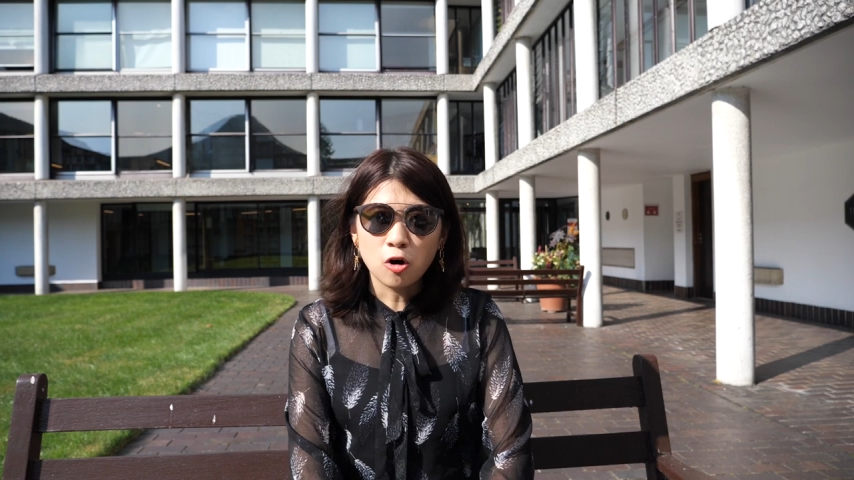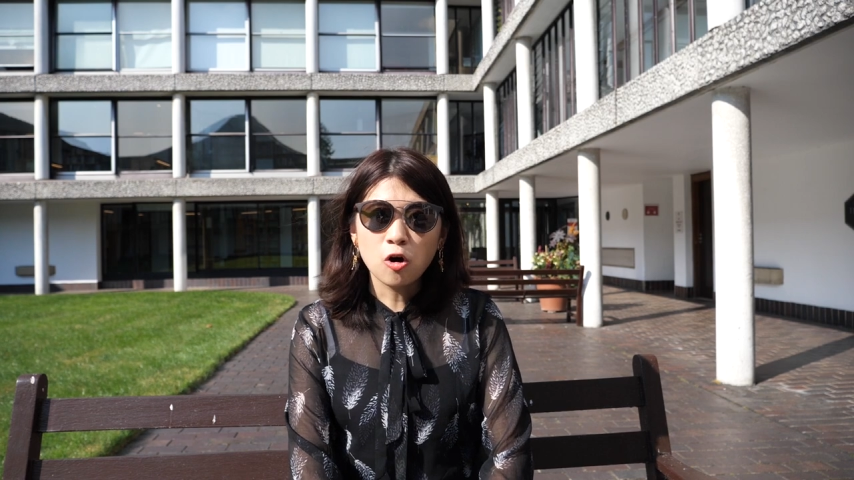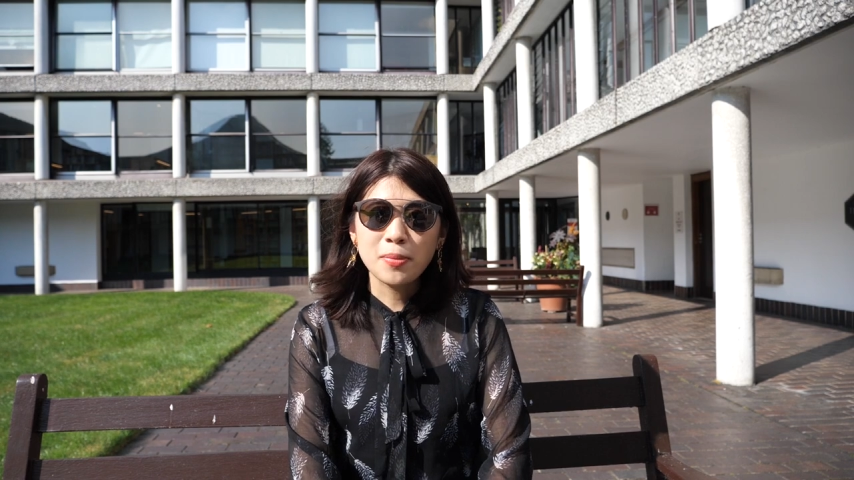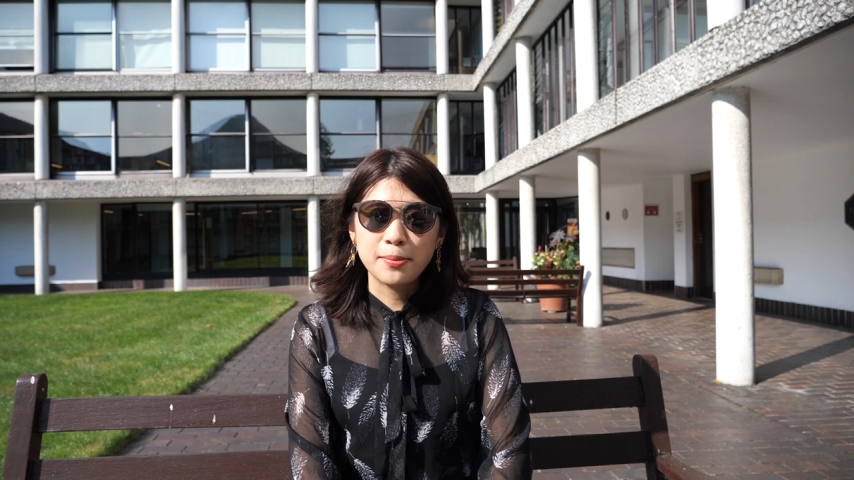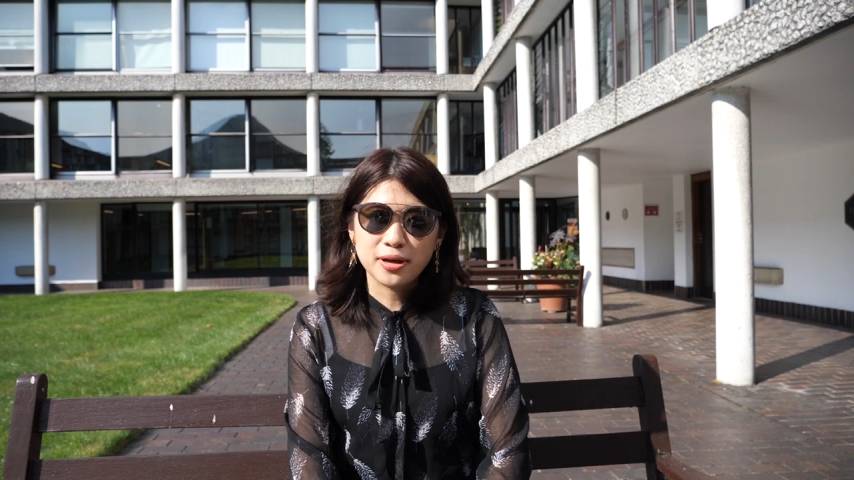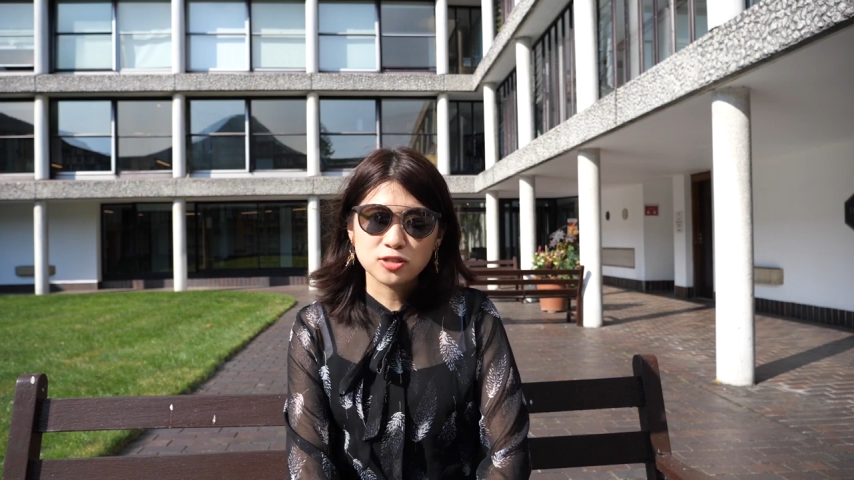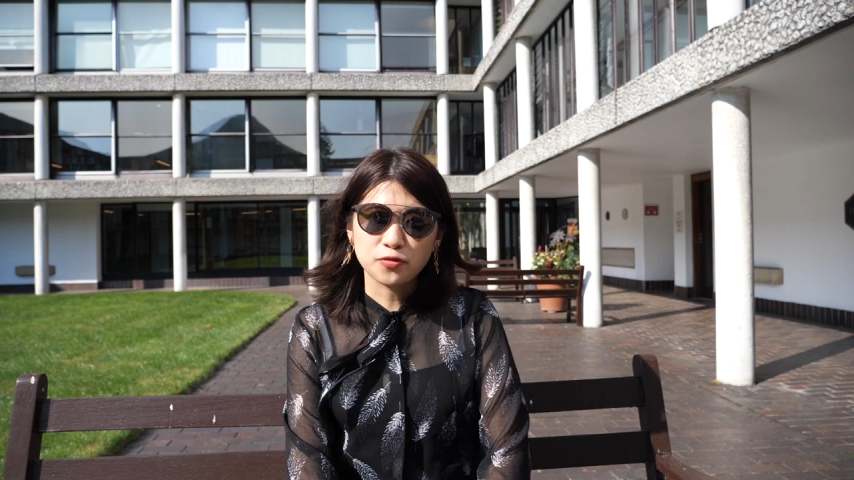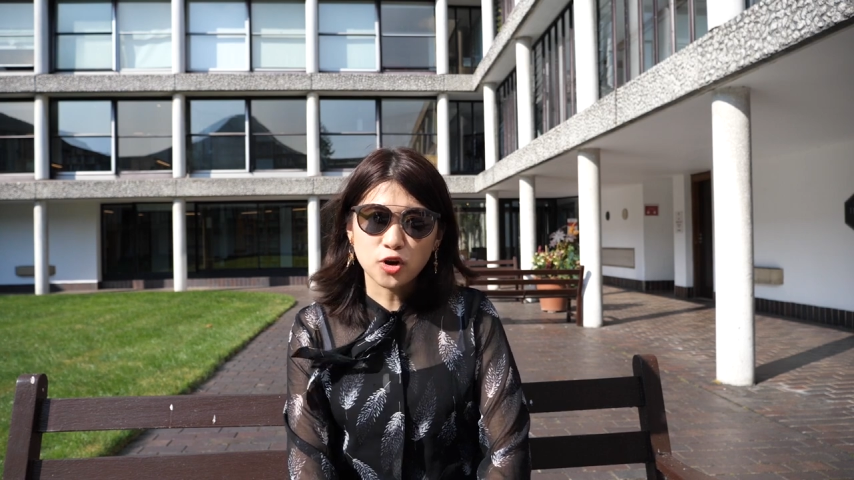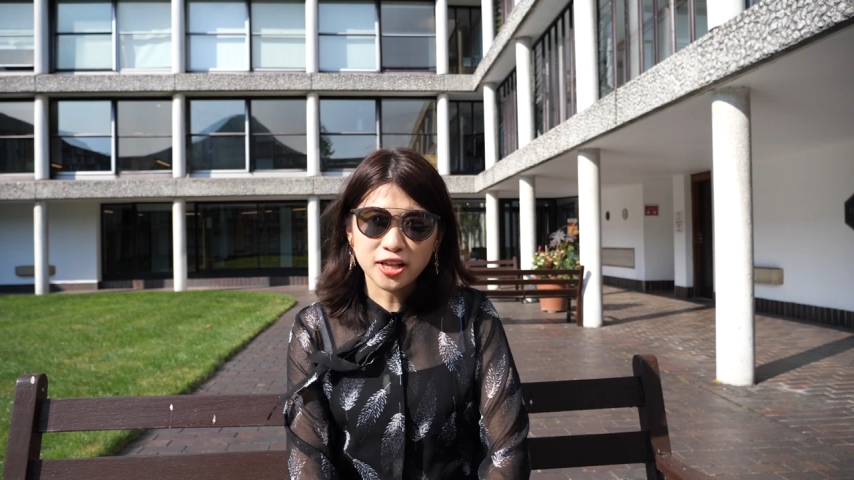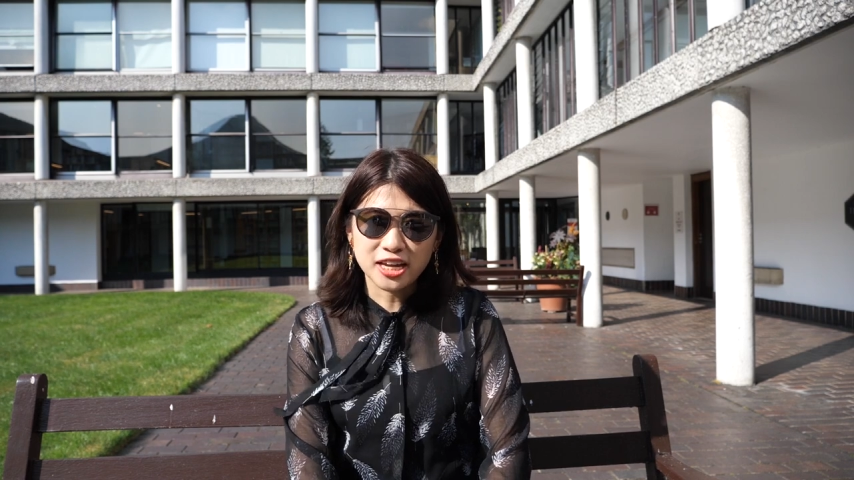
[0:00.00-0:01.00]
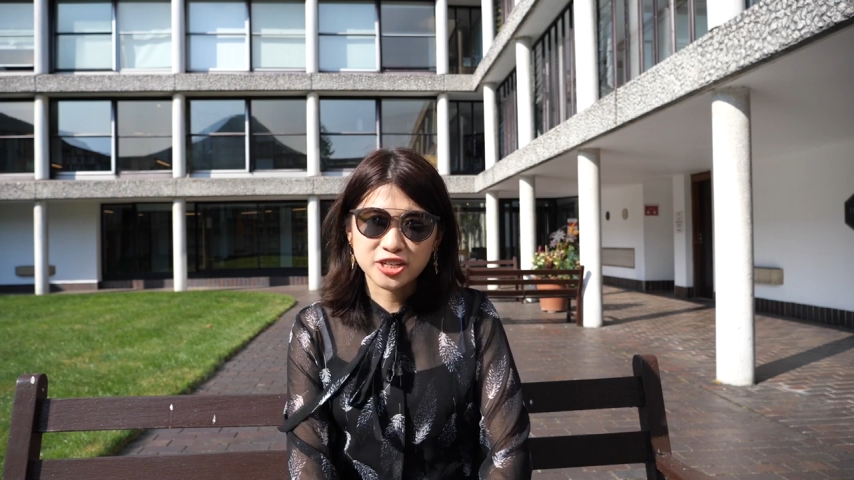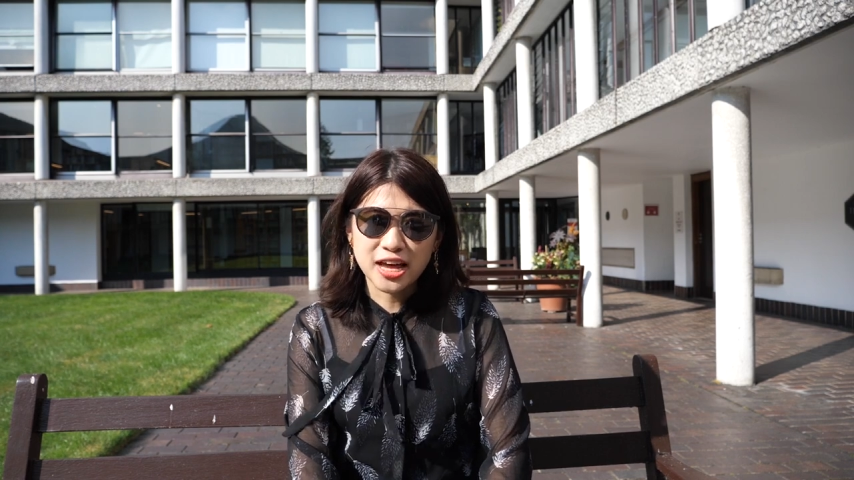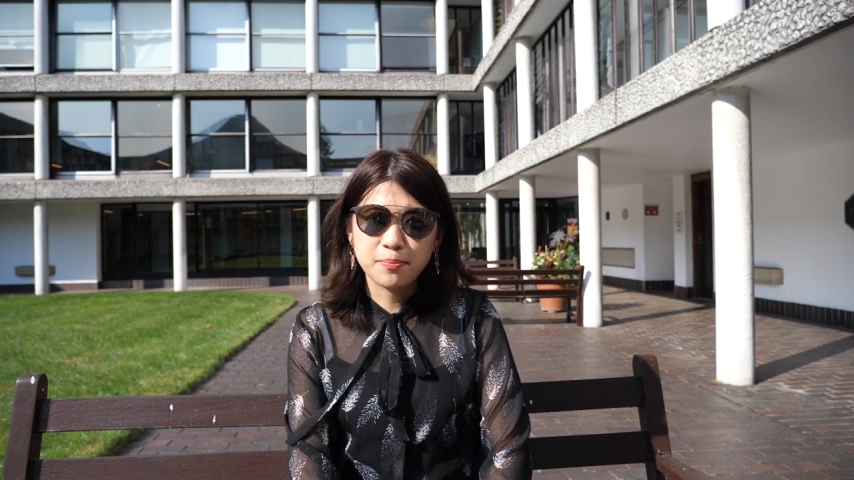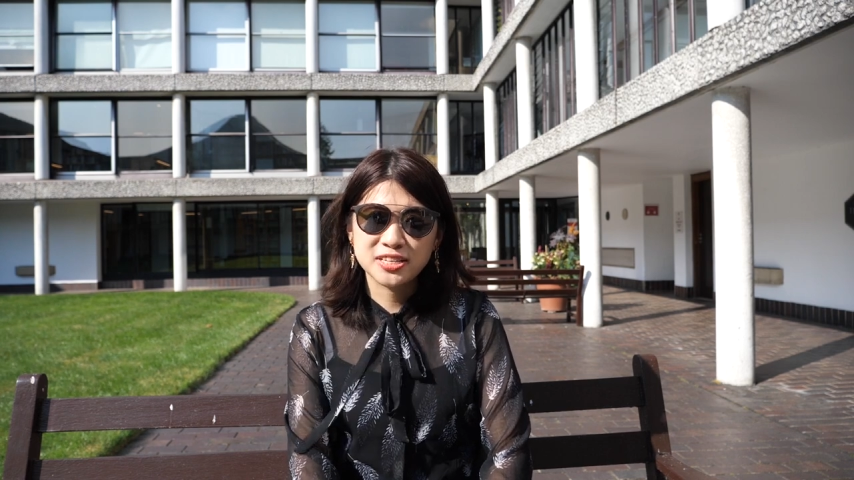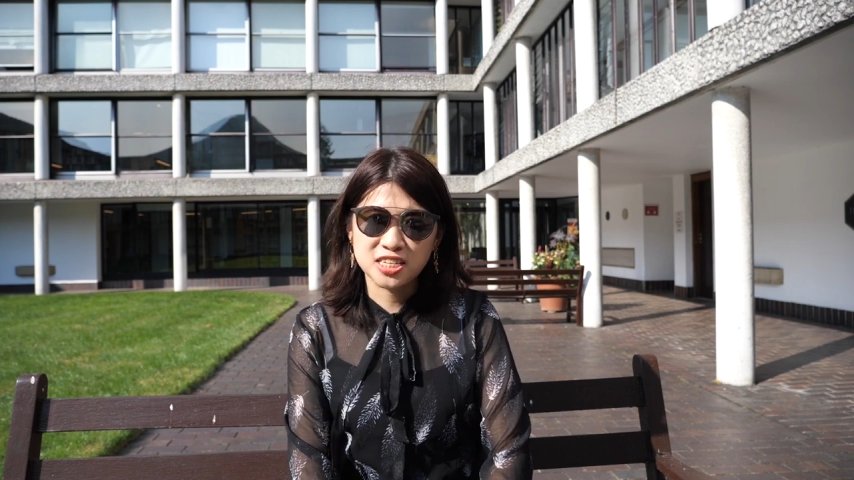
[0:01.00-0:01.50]
All members of college
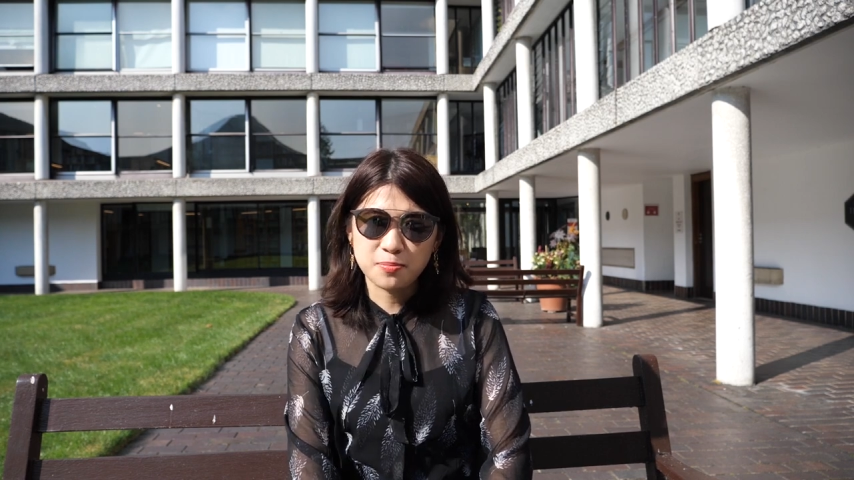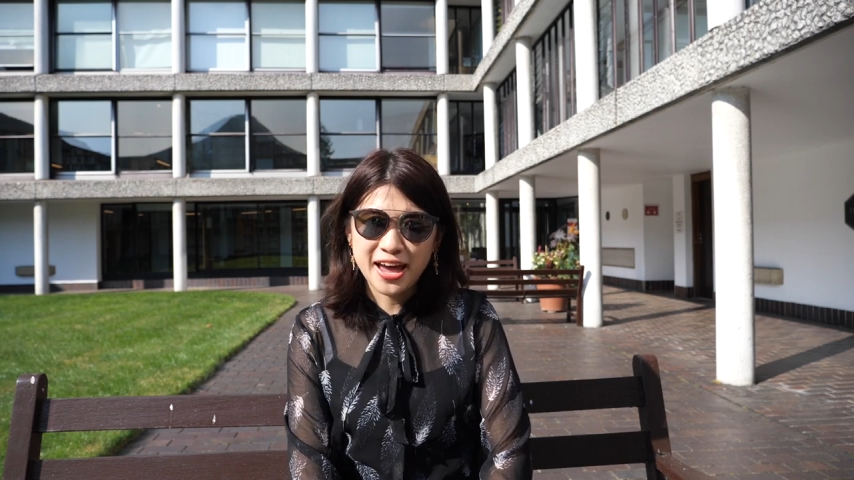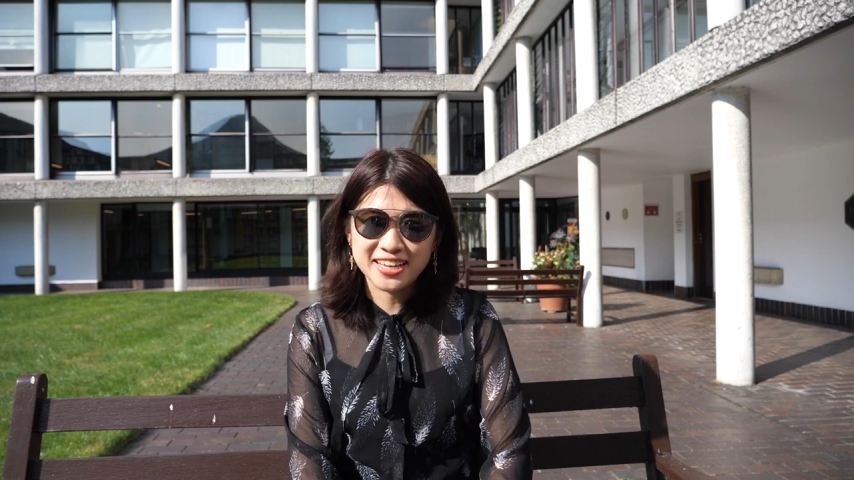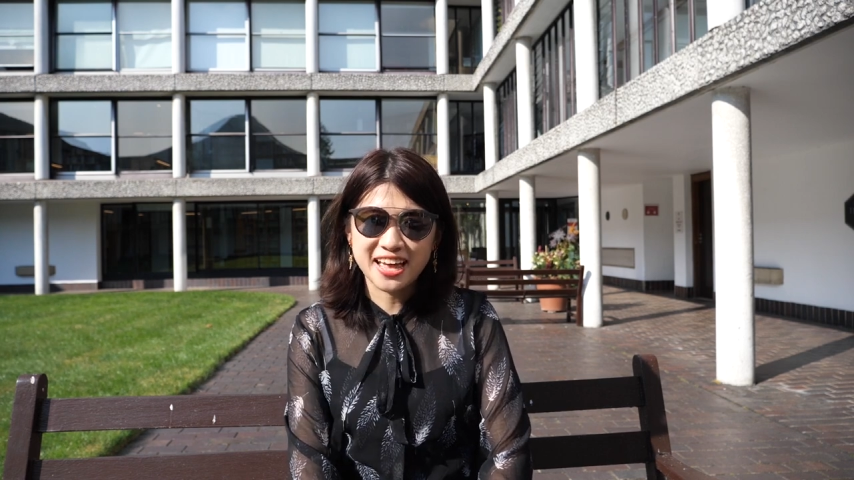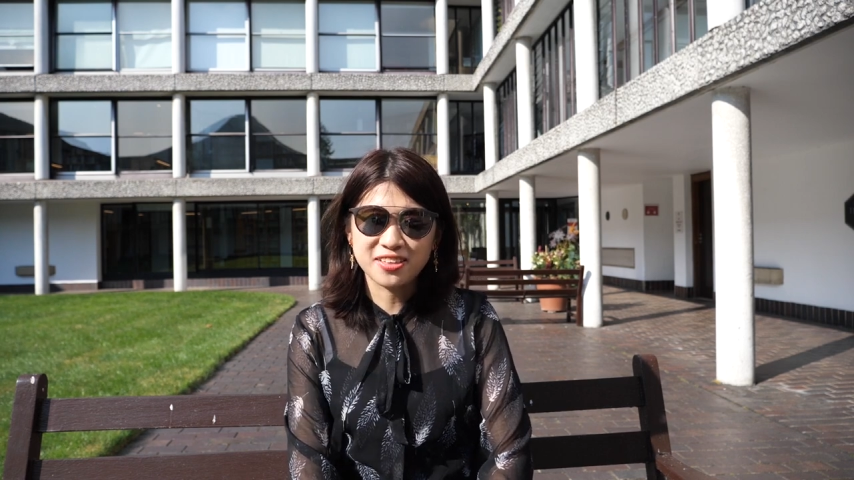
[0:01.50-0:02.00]
can participate